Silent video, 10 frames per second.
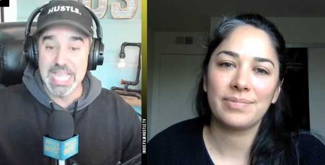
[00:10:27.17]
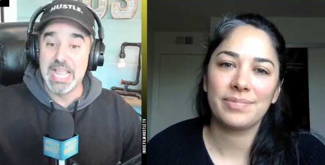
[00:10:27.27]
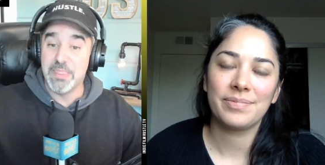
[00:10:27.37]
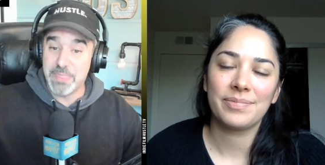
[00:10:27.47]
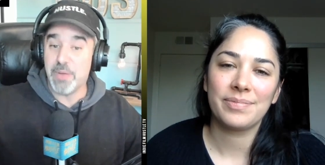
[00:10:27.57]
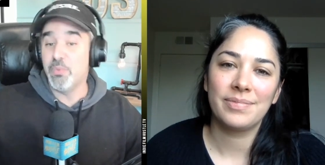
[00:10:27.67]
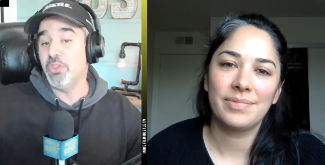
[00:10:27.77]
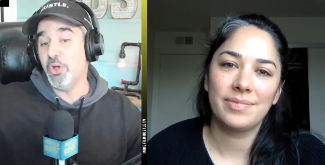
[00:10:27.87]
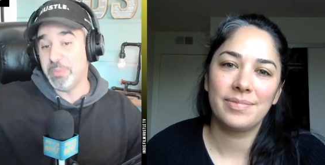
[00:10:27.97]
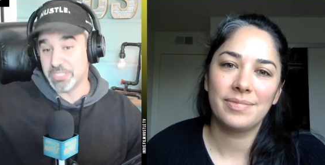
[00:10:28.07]
Speaker 1: that will
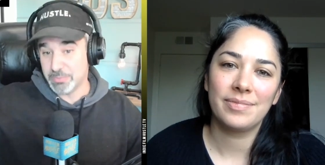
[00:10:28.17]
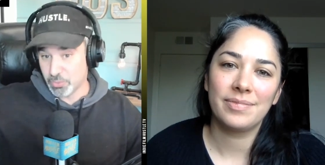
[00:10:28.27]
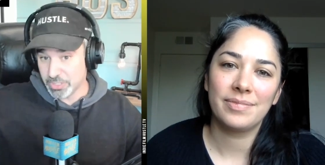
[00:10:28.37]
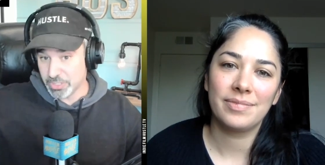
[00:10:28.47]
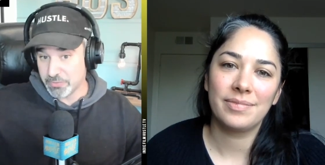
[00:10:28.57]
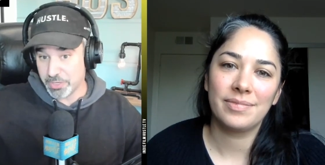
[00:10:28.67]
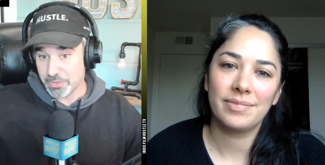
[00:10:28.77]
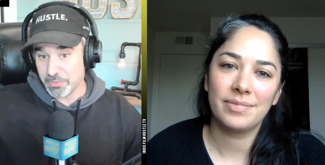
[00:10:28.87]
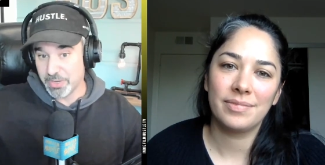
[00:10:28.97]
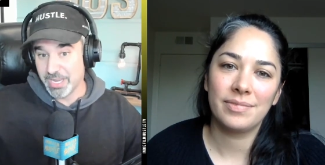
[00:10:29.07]
open some doors for
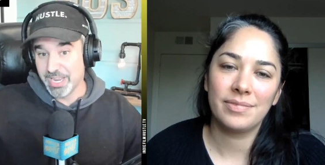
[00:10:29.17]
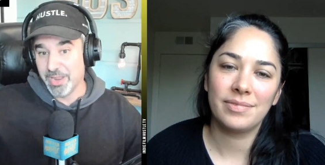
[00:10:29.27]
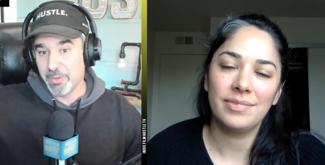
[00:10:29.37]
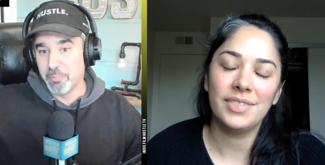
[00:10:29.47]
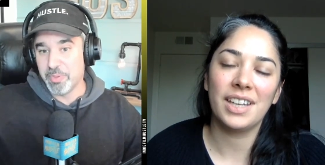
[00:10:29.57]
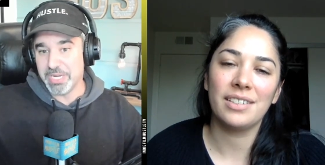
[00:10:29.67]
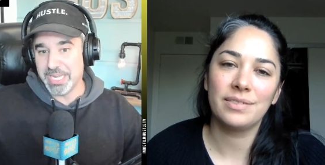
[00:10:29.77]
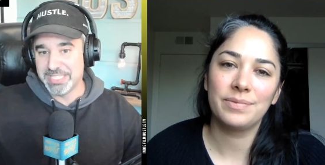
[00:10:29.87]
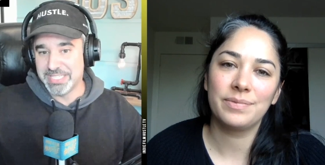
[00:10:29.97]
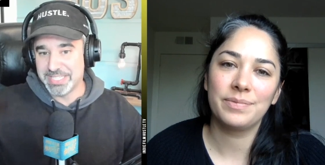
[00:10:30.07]
you, but yeah.
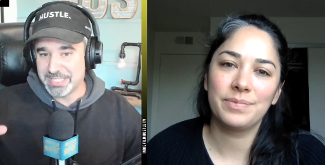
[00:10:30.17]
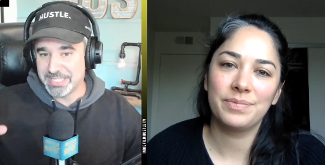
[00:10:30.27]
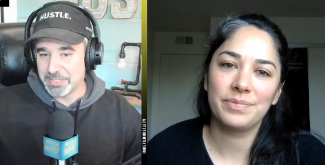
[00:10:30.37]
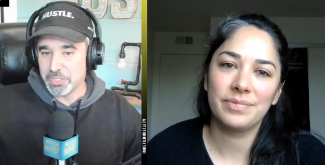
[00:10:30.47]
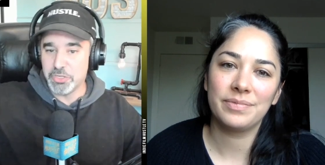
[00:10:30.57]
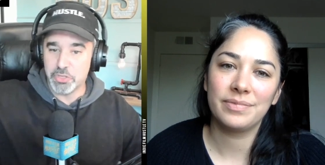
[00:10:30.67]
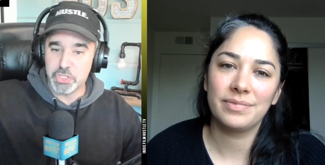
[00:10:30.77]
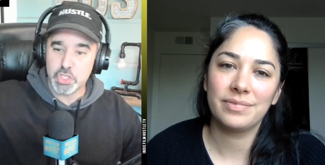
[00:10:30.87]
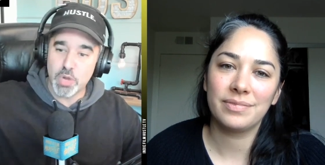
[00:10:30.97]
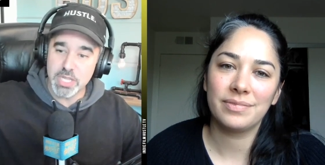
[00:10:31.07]
it you know the
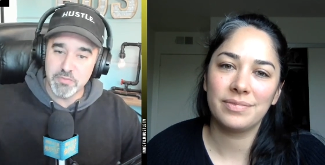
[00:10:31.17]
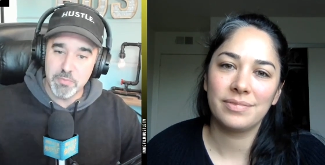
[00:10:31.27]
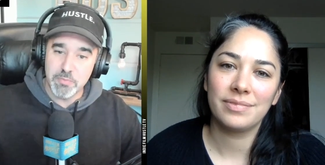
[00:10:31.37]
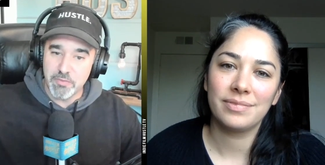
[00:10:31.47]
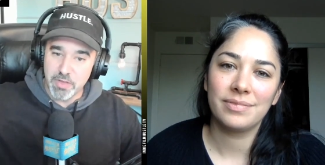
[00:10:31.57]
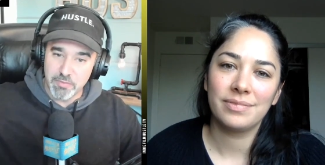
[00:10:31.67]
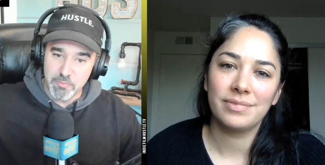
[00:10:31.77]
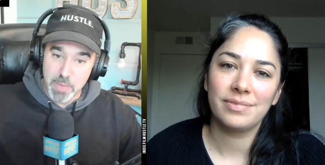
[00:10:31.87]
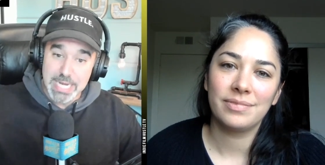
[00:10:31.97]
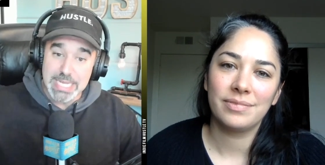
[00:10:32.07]
trucks of, of, of
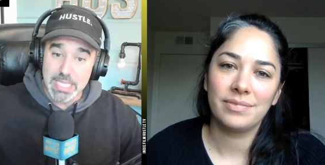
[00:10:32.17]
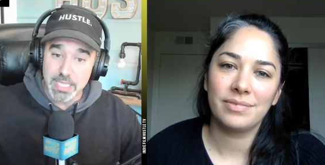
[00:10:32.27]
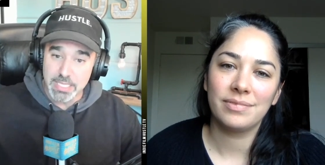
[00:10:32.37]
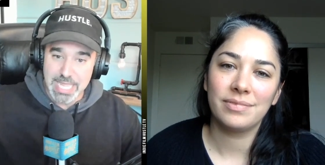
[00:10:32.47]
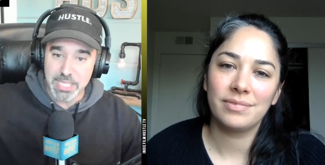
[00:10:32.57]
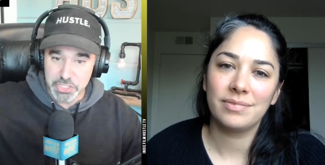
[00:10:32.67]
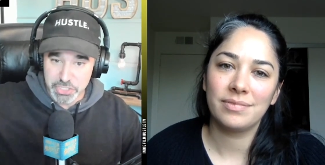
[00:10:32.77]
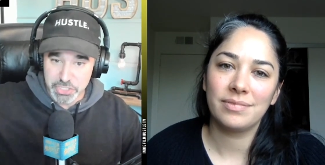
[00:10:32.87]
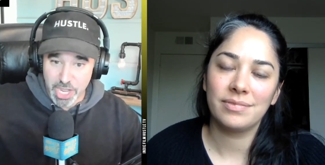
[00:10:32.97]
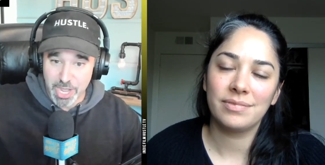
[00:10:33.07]
money it's not going to
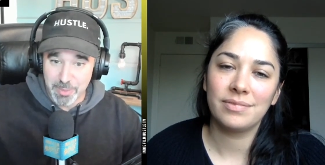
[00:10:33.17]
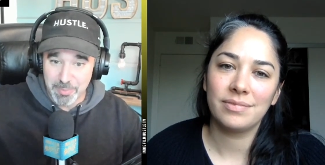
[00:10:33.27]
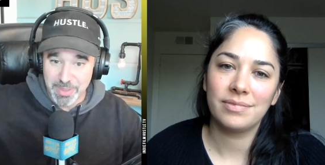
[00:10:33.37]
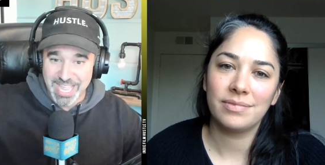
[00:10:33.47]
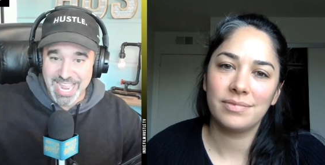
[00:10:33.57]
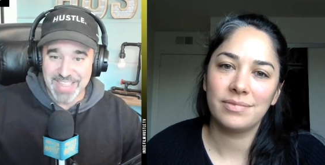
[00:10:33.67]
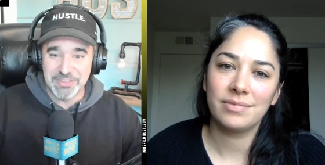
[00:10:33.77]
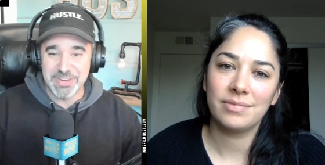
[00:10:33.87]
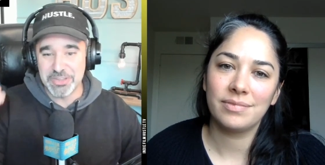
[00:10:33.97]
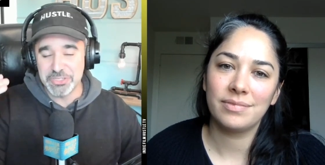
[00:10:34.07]
just come and
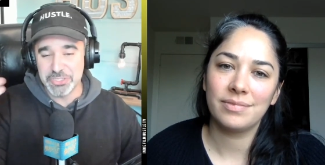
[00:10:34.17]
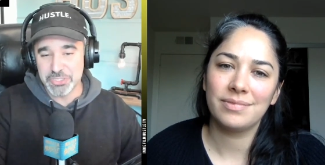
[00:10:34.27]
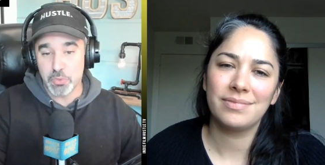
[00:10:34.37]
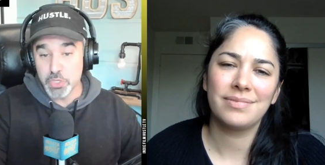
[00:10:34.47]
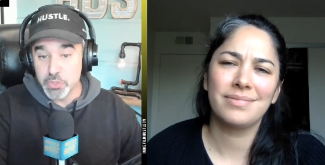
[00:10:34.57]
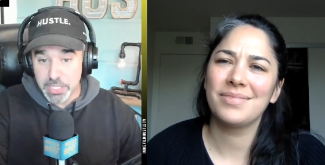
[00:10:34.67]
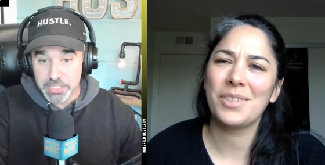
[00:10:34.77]
they're not going to just go well oh, you got into